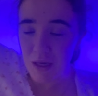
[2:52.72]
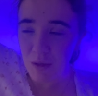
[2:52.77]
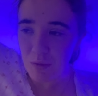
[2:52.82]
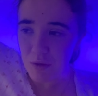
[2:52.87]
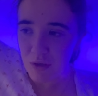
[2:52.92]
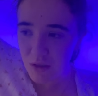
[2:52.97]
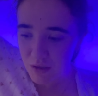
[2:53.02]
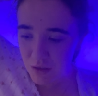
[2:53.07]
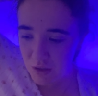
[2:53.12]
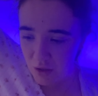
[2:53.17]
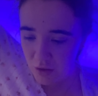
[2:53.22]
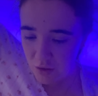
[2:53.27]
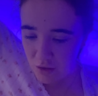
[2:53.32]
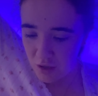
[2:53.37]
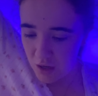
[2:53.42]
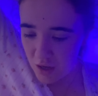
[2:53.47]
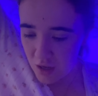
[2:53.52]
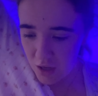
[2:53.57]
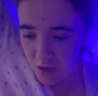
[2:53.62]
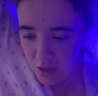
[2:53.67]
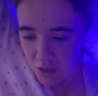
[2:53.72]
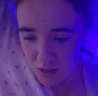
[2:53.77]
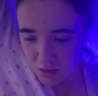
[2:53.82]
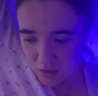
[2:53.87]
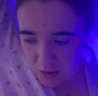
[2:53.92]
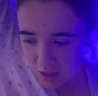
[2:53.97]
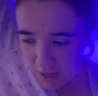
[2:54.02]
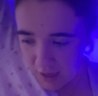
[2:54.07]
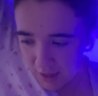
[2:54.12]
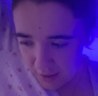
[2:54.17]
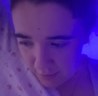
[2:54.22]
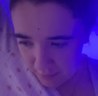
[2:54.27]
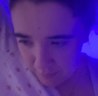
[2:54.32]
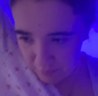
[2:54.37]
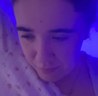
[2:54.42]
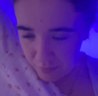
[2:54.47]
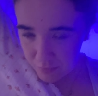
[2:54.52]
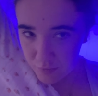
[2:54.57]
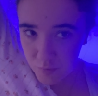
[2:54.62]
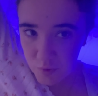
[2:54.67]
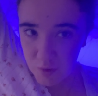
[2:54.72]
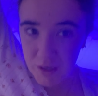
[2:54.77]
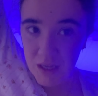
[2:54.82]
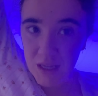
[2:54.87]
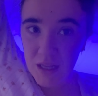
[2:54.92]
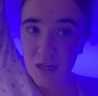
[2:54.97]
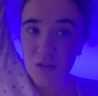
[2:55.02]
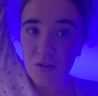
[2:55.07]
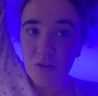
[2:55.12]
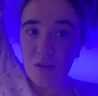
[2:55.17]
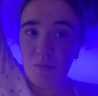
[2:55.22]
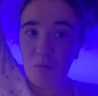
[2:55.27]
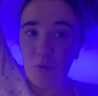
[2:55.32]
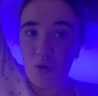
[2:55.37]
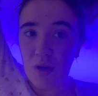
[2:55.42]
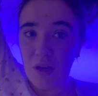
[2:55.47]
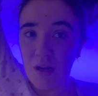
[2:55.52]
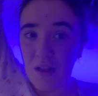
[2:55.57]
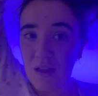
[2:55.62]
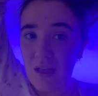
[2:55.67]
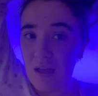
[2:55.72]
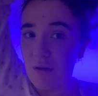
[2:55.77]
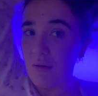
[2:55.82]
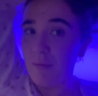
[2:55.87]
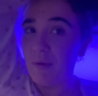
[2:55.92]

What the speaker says: which is good, so I can get it done in the morning and then go to